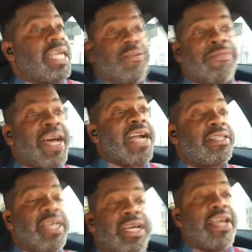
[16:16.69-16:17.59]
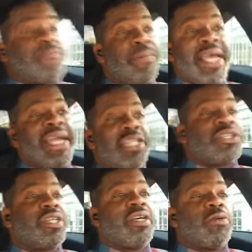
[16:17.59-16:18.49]
In fact, if
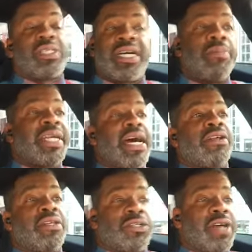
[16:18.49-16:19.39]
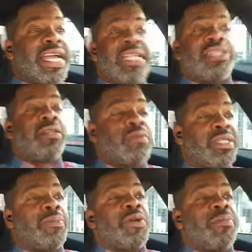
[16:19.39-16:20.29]
Paige was coming out of the draft into the
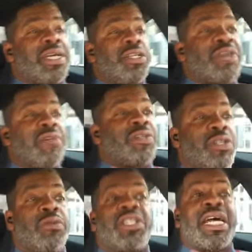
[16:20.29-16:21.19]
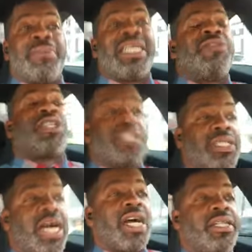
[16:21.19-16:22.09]
WNBA draft this year, which I believe she
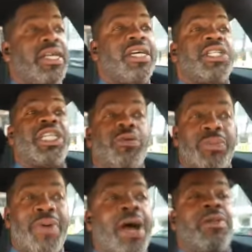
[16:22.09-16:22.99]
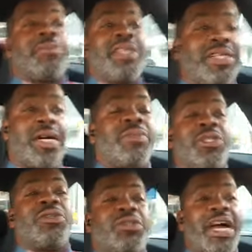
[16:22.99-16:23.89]
is not, she would probably be the number
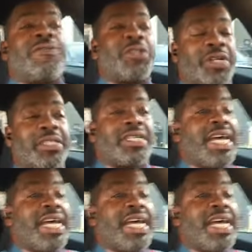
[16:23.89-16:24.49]
two draft choice.